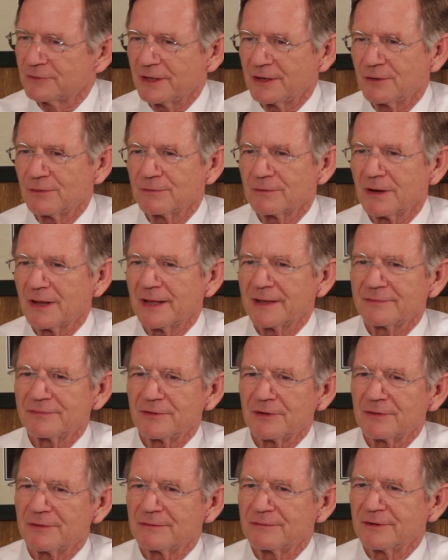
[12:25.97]
They don't like
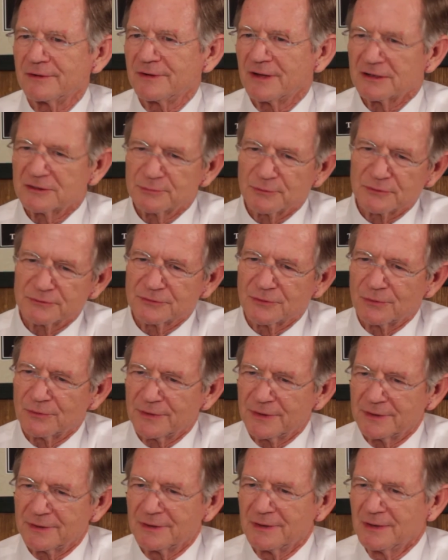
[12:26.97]
their deductibles
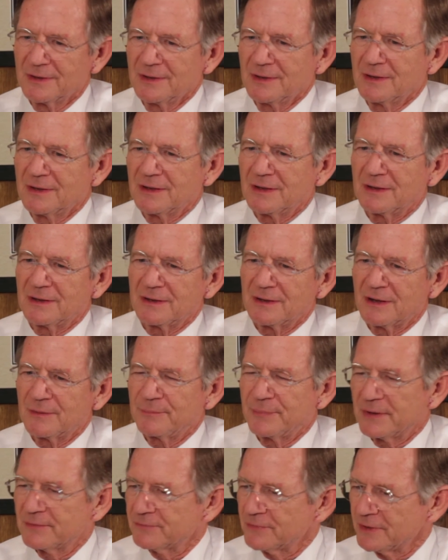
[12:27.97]
going Uh,
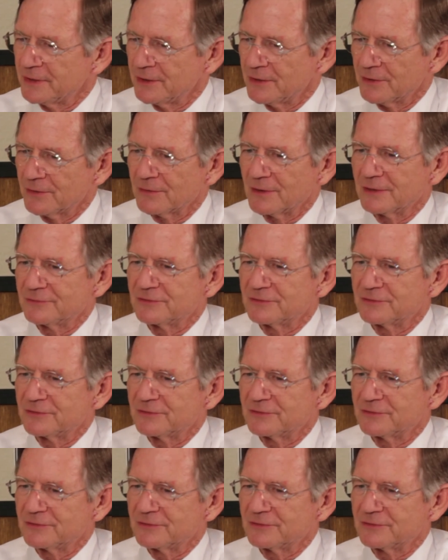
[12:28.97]
up every year.